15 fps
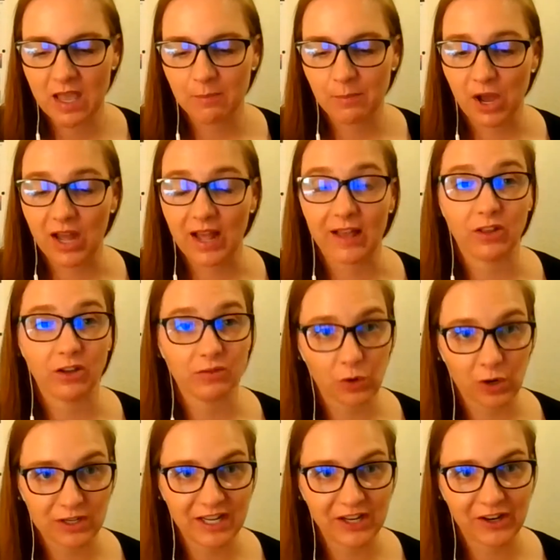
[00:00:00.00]
But I look
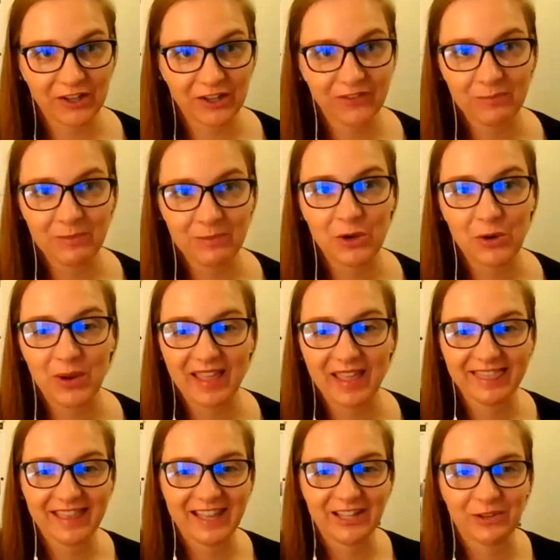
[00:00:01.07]
forward to hearing from you, and
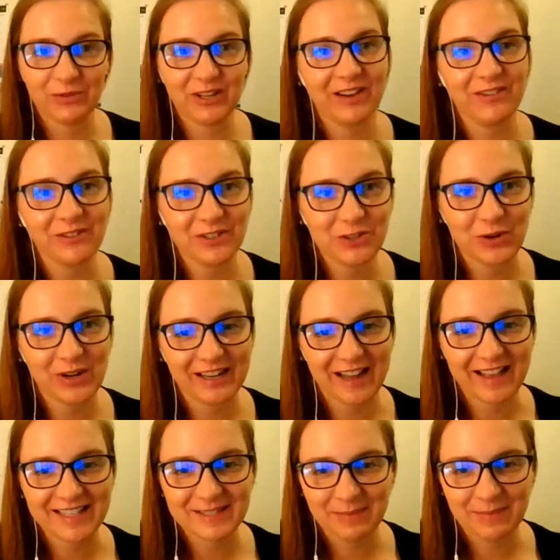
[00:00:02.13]
thank you again for joining
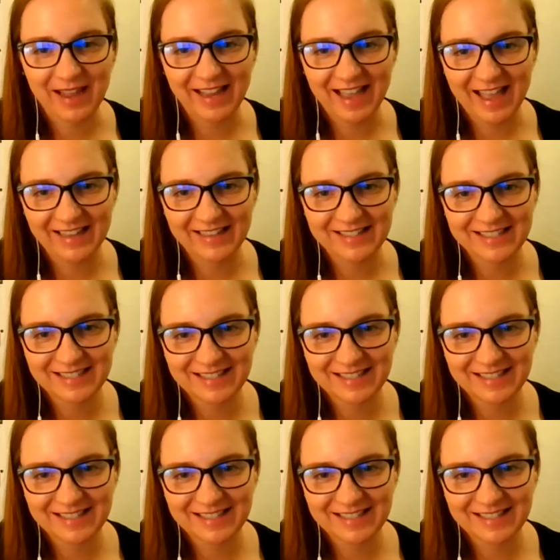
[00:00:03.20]
us. Bye, guys.